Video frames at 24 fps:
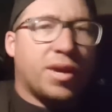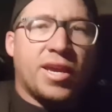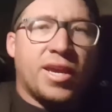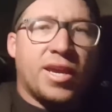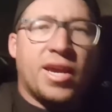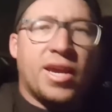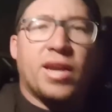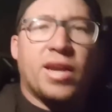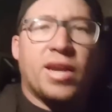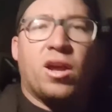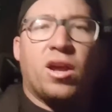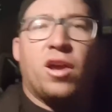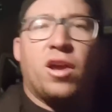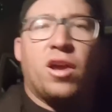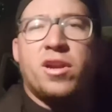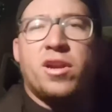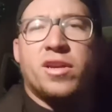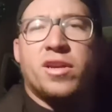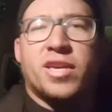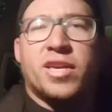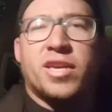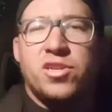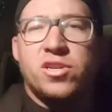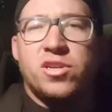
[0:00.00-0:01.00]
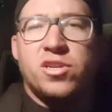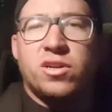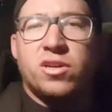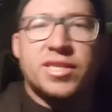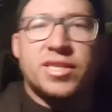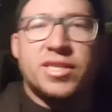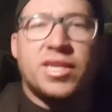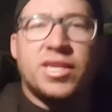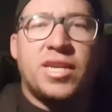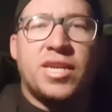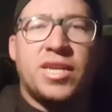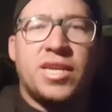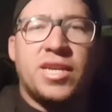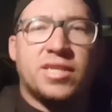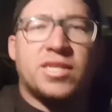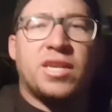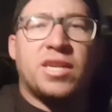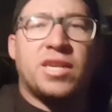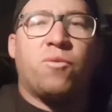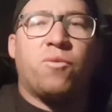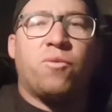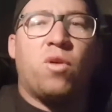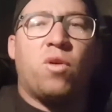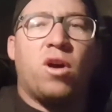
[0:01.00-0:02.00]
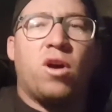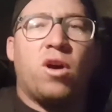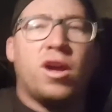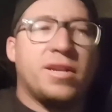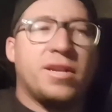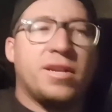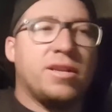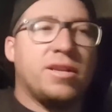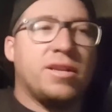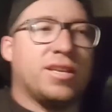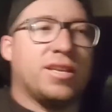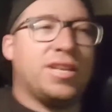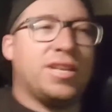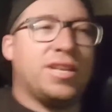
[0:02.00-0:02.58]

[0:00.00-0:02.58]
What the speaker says: But yeah, I don't know. Can you guys hear the diff whine?